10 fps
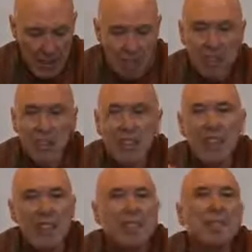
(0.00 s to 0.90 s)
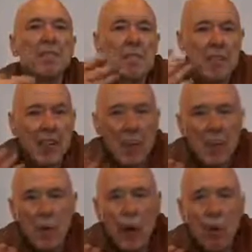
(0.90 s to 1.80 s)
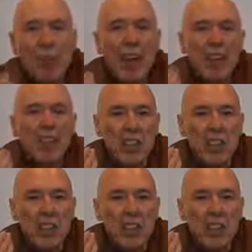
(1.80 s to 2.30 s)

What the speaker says: He'll say, "What right do